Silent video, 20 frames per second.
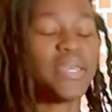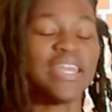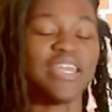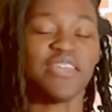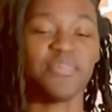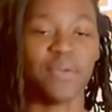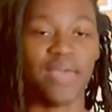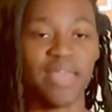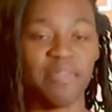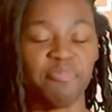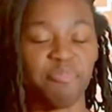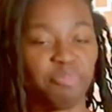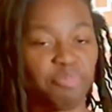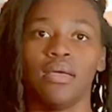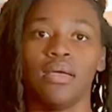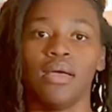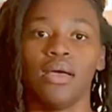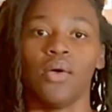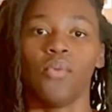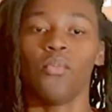anyway,
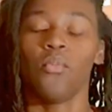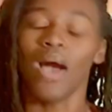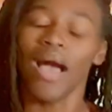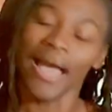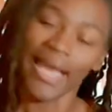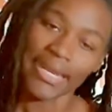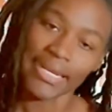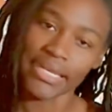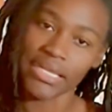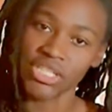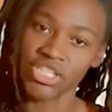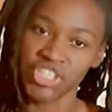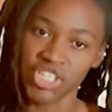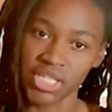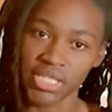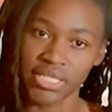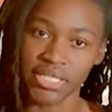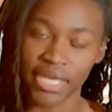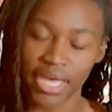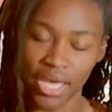why did
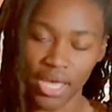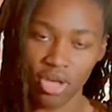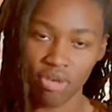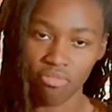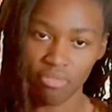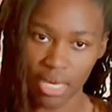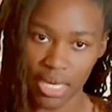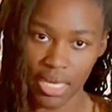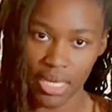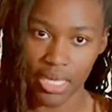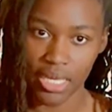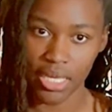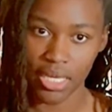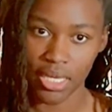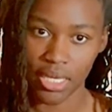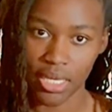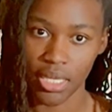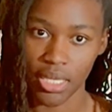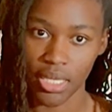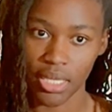she tell me
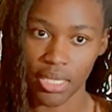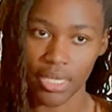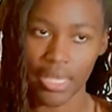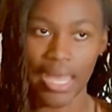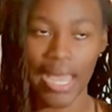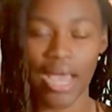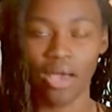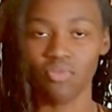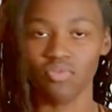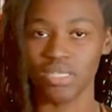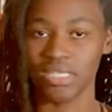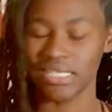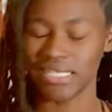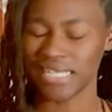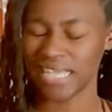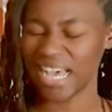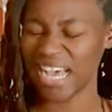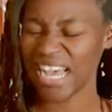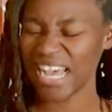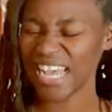that I was
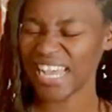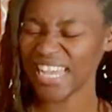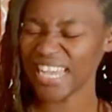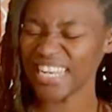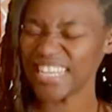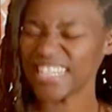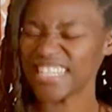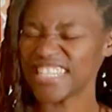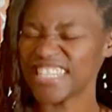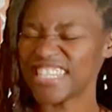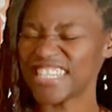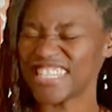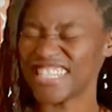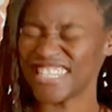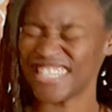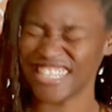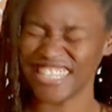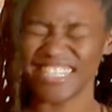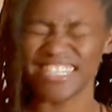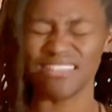9
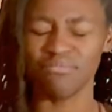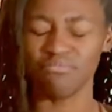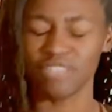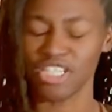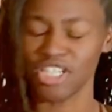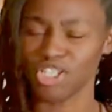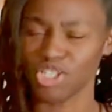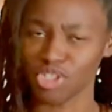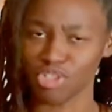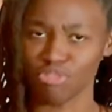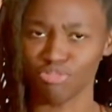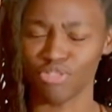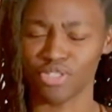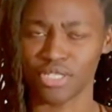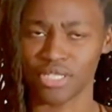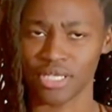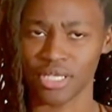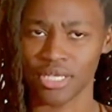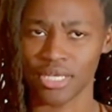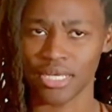
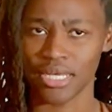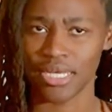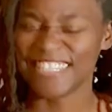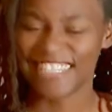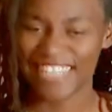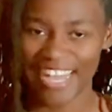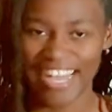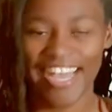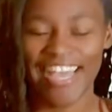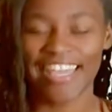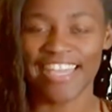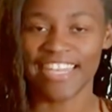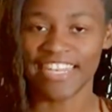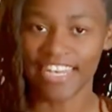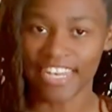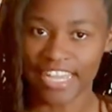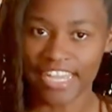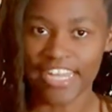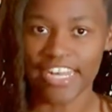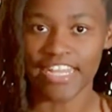centimeters
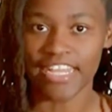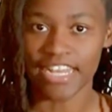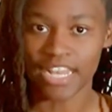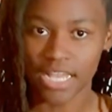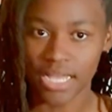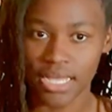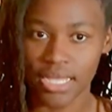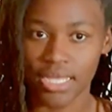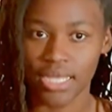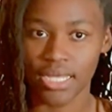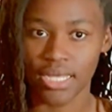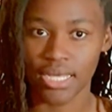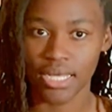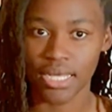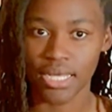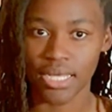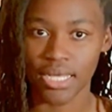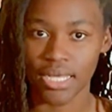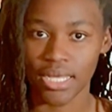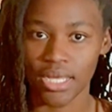dilated
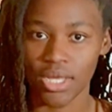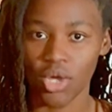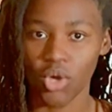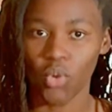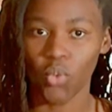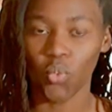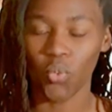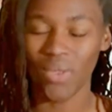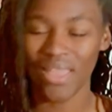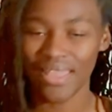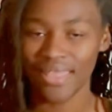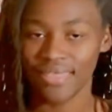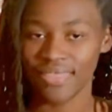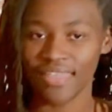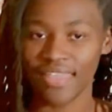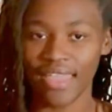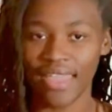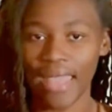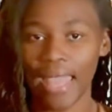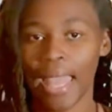when
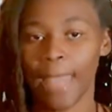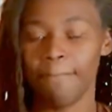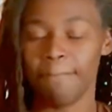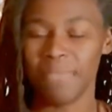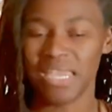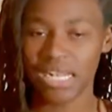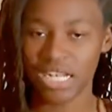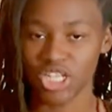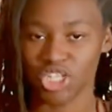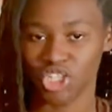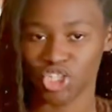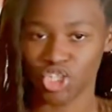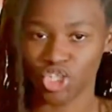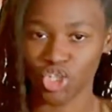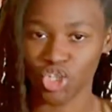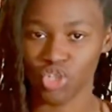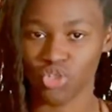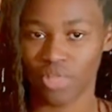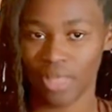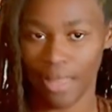they
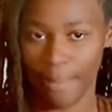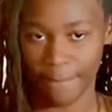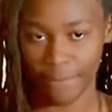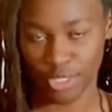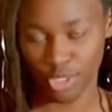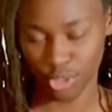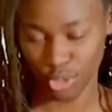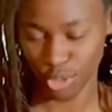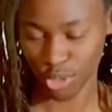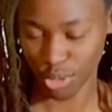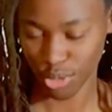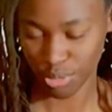administered the epidural?